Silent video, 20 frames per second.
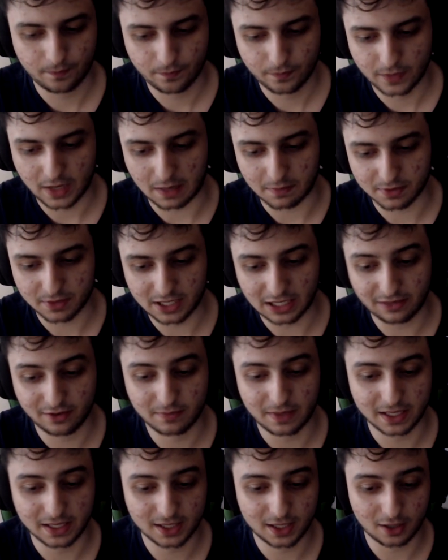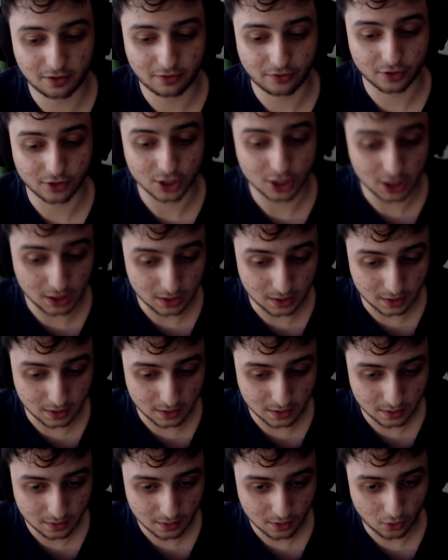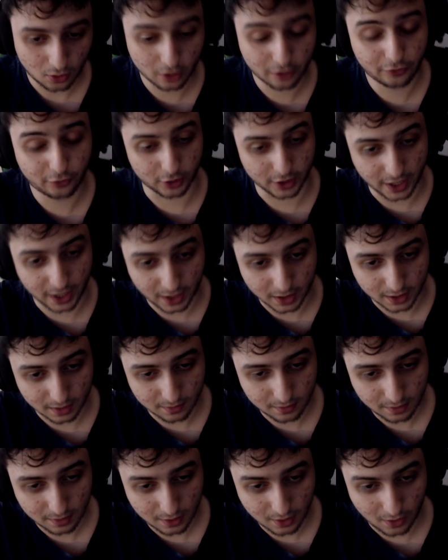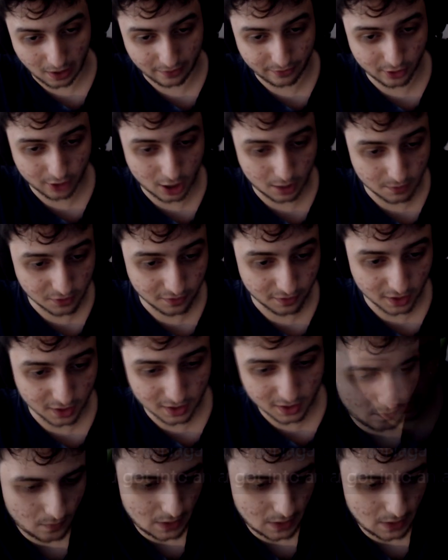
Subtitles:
I'm saving myself for Jesus, or for Igna, whoever comes first.